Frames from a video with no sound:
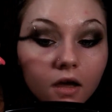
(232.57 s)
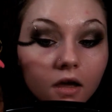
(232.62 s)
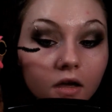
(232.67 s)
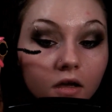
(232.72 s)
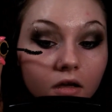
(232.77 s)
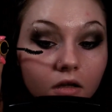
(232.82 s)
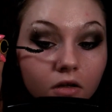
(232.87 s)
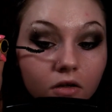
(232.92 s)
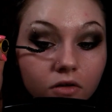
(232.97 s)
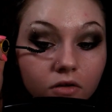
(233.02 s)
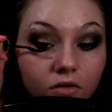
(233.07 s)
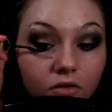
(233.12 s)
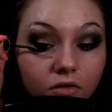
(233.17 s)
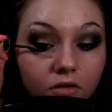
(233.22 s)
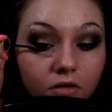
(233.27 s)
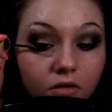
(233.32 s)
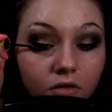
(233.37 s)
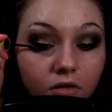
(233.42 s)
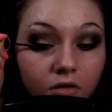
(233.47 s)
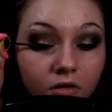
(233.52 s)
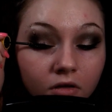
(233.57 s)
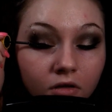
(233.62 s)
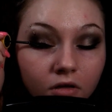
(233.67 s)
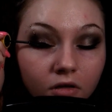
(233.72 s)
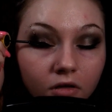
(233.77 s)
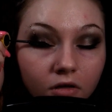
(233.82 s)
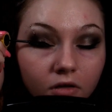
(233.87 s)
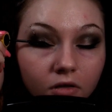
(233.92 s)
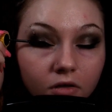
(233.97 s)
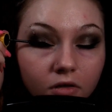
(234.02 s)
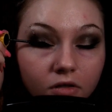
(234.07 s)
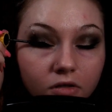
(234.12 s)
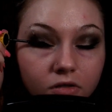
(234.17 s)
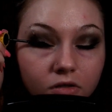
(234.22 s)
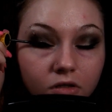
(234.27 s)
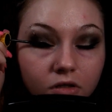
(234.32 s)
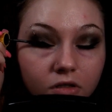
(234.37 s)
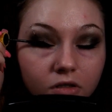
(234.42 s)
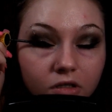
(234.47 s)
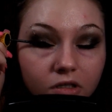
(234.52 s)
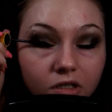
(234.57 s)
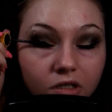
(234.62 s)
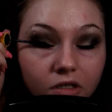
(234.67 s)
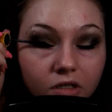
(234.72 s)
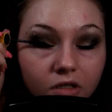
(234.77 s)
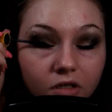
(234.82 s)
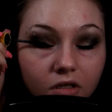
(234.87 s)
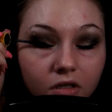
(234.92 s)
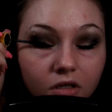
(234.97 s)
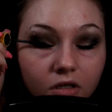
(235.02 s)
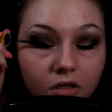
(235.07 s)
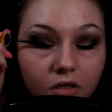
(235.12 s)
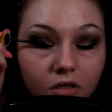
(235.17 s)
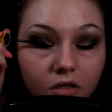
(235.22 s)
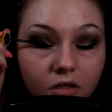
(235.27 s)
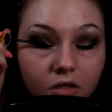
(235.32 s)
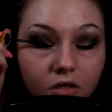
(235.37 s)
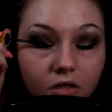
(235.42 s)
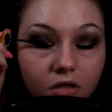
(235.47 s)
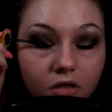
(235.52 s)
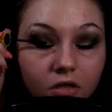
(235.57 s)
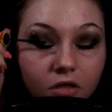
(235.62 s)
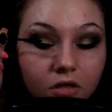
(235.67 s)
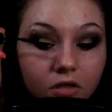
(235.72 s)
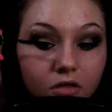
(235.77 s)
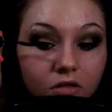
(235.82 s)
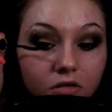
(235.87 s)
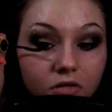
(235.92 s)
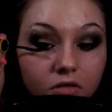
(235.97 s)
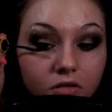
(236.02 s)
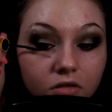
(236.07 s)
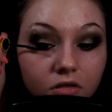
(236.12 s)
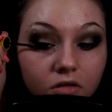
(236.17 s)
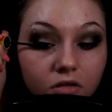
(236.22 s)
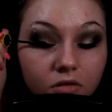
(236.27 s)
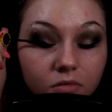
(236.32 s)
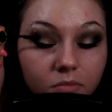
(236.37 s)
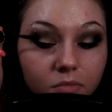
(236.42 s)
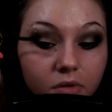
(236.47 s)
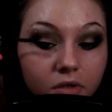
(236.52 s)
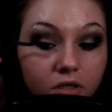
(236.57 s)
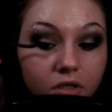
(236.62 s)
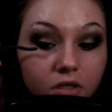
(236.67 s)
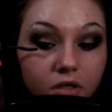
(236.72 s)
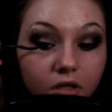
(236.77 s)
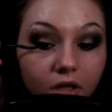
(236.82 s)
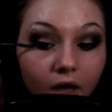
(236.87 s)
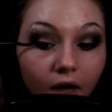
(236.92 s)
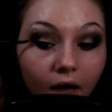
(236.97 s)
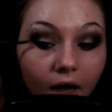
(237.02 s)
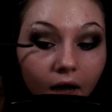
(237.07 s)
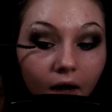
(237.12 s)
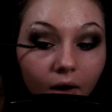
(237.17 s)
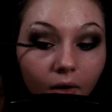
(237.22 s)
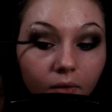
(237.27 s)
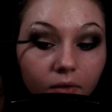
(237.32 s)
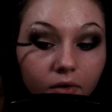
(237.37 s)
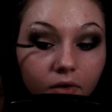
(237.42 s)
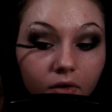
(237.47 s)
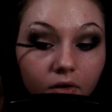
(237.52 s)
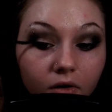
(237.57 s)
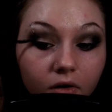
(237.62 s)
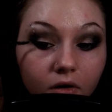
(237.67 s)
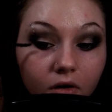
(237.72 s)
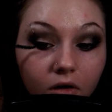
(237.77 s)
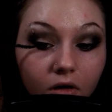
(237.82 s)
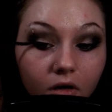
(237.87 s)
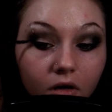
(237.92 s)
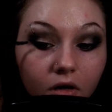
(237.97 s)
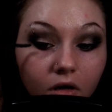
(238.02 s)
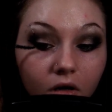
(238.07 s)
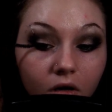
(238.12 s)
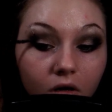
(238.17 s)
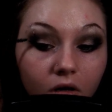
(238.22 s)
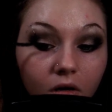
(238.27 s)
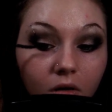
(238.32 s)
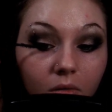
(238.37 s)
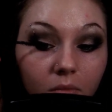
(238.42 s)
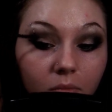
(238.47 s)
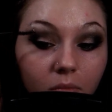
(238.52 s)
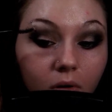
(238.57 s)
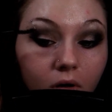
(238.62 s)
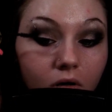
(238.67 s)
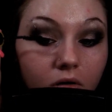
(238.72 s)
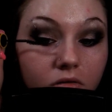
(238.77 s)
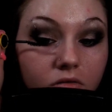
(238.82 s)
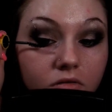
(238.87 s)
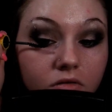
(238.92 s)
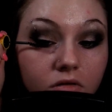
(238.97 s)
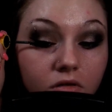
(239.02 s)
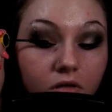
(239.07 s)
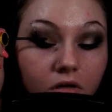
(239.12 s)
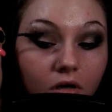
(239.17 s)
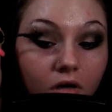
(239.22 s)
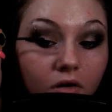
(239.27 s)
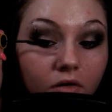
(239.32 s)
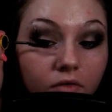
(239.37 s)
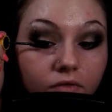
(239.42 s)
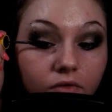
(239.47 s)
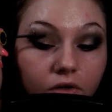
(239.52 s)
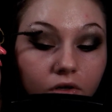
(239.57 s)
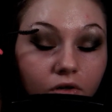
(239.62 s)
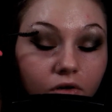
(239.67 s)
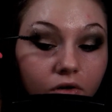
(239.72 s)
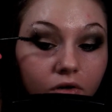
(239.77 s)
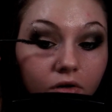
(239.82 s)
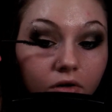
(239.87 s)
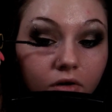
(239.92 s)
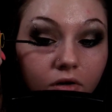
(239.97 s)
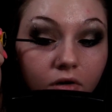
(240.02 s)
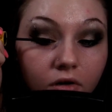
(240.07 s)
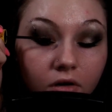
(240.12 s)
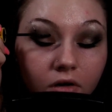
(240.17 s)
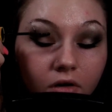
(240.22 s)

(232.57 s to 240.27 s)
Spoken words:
and you're just going to take it and put it in the outer parts of your